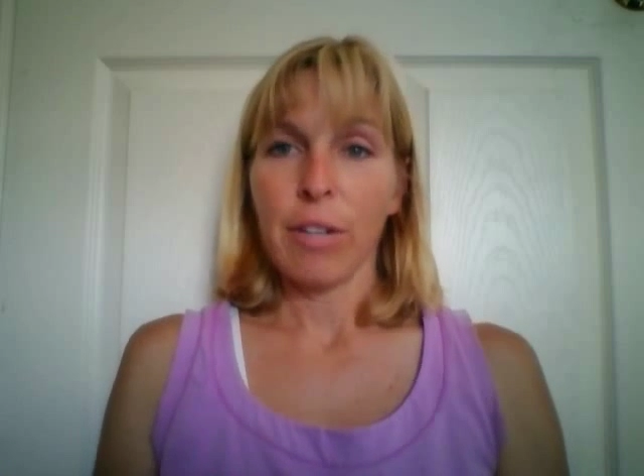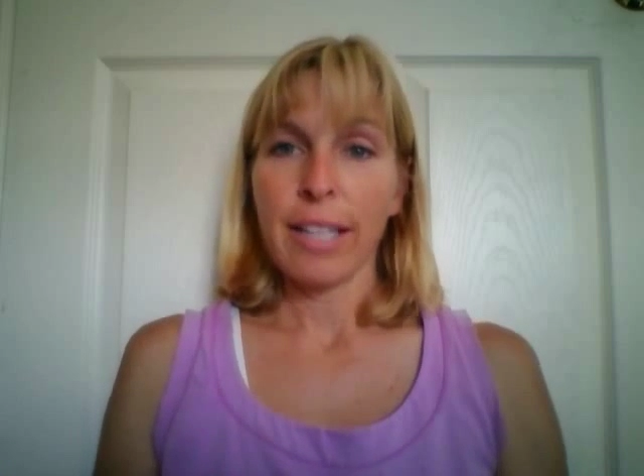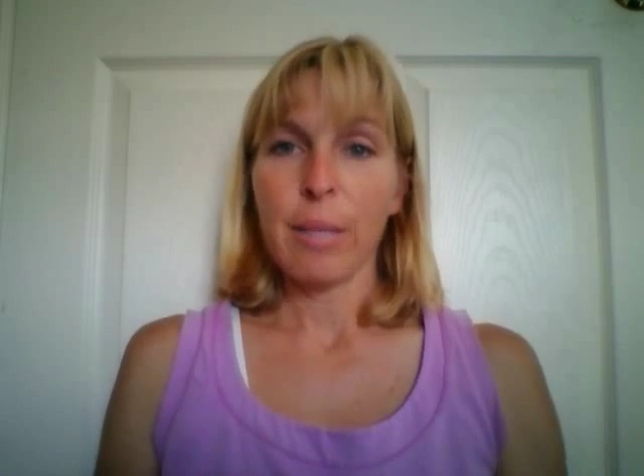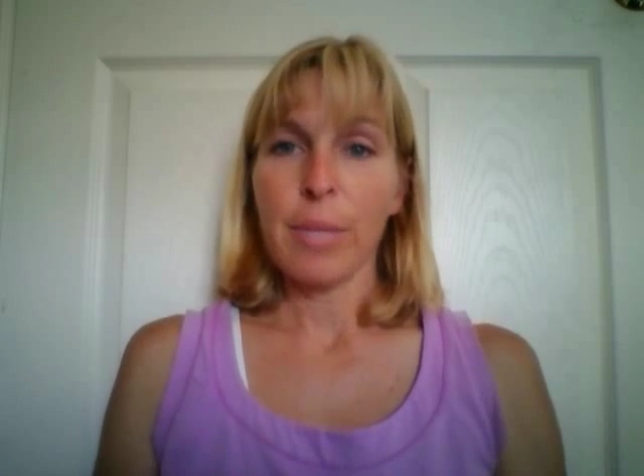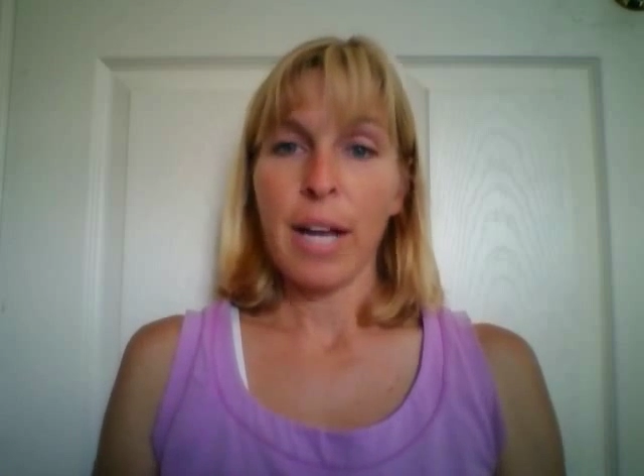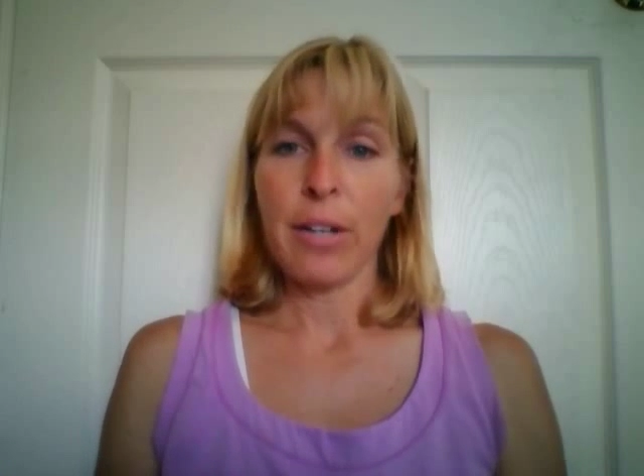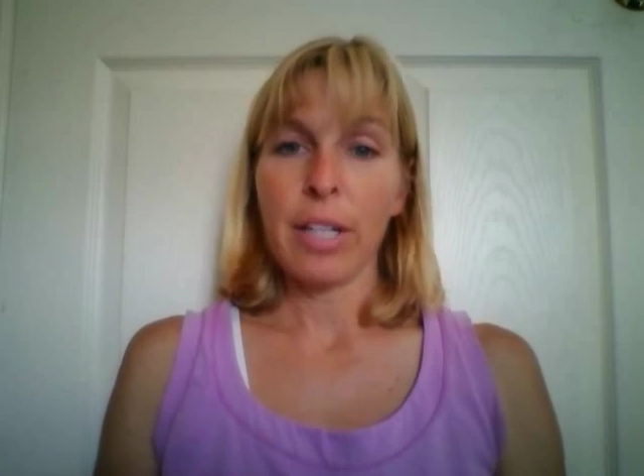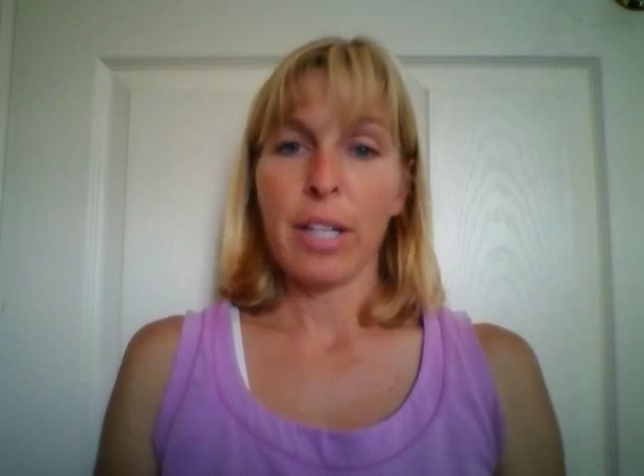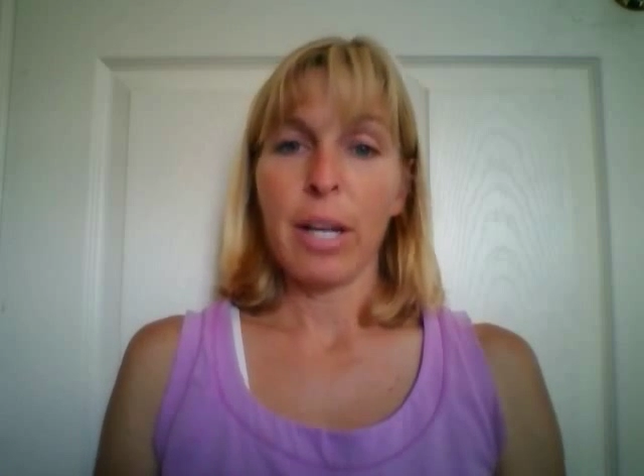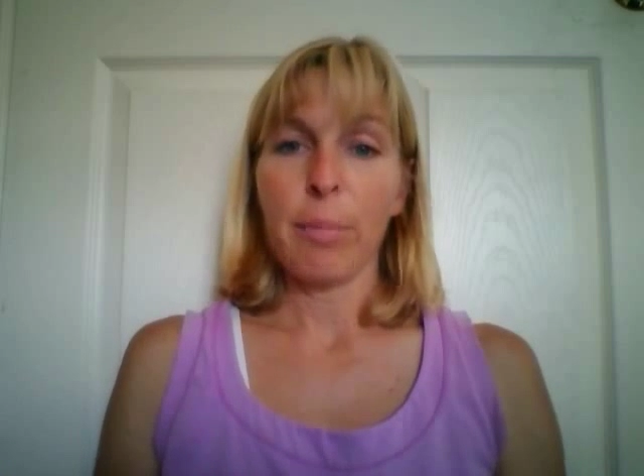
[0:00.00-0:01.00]
write them down
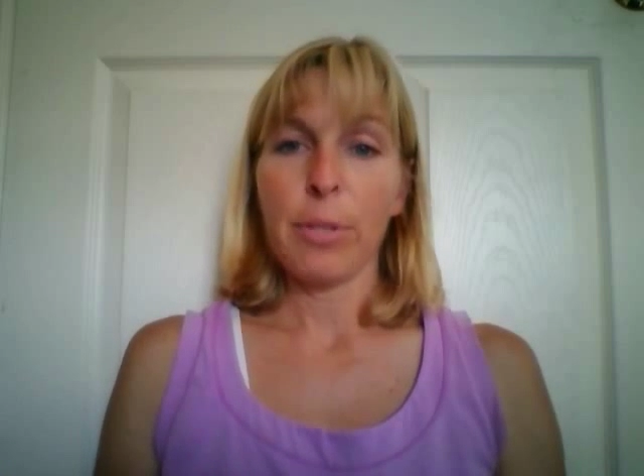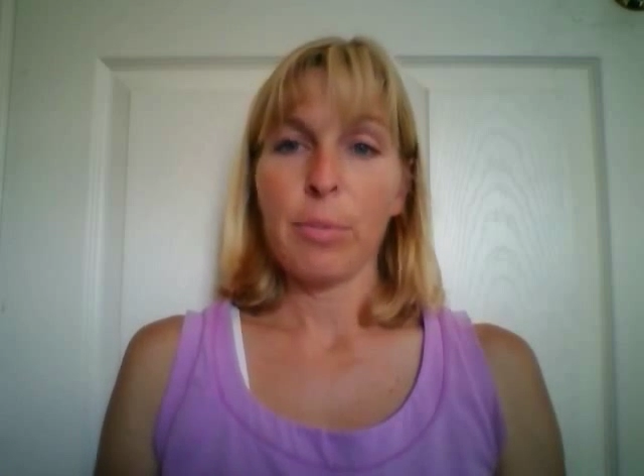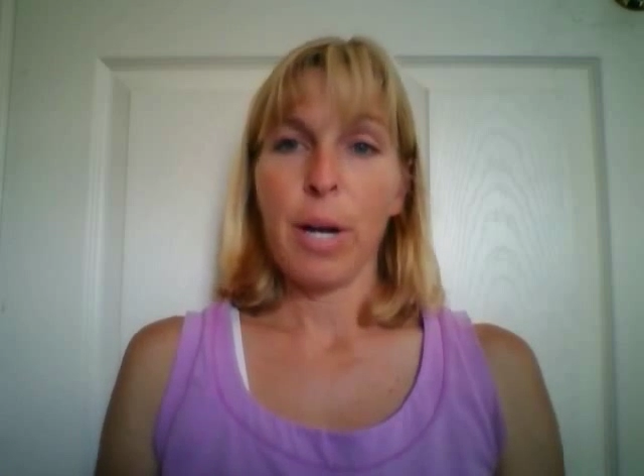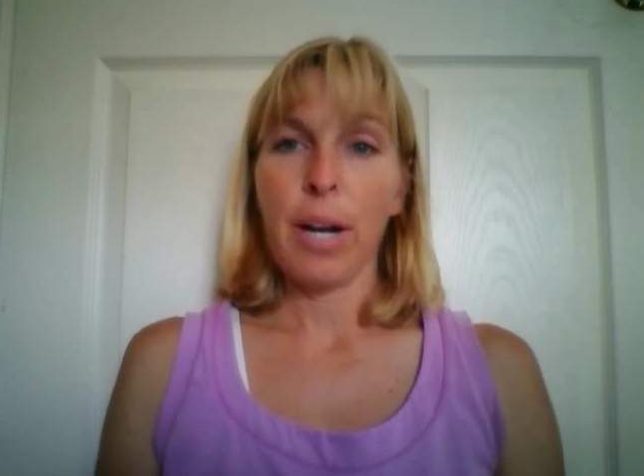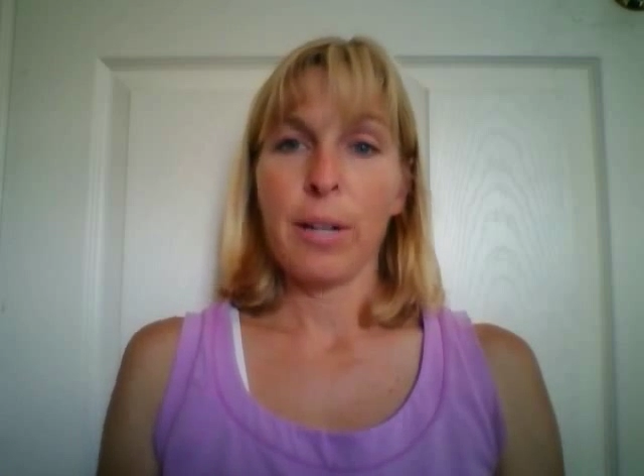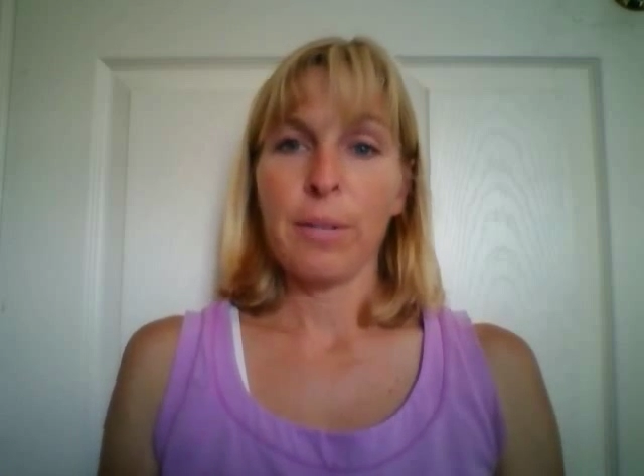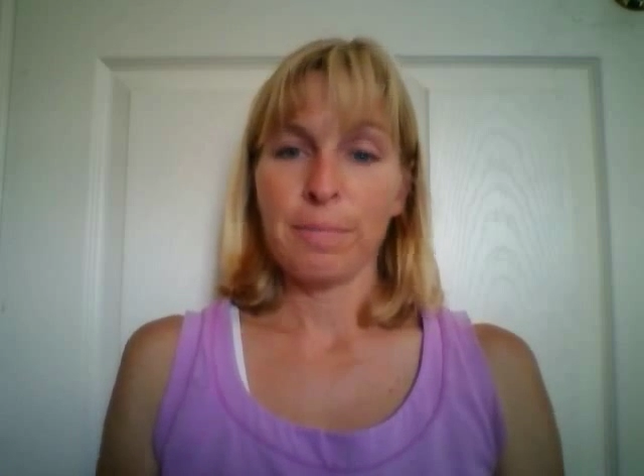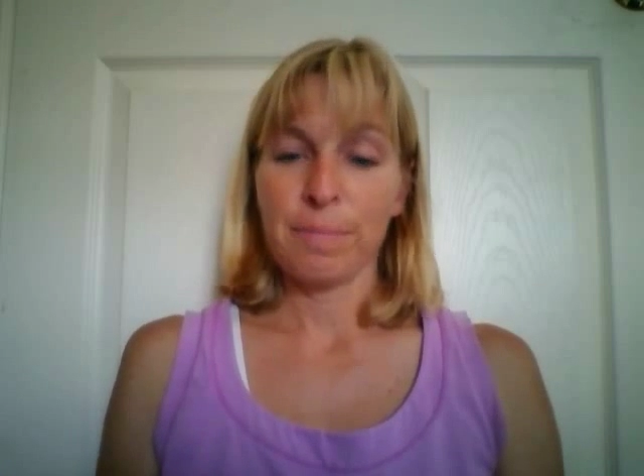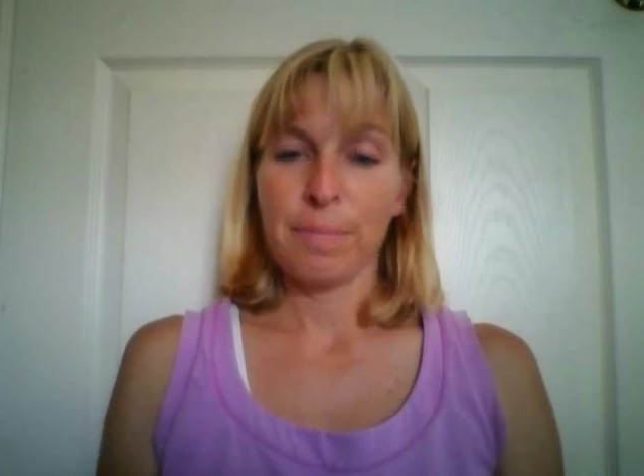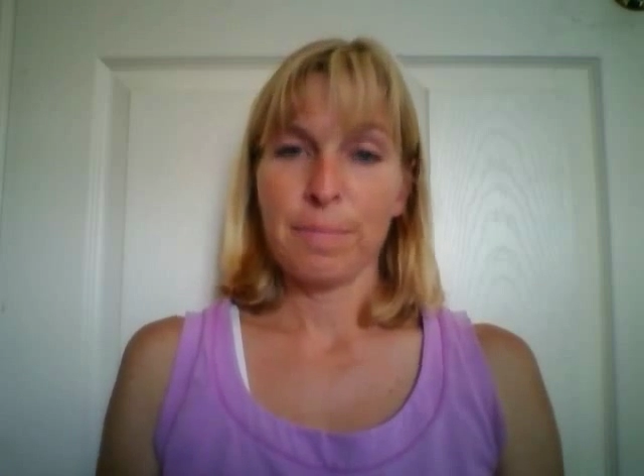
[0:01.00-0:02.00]
and I'll help you tomorrow.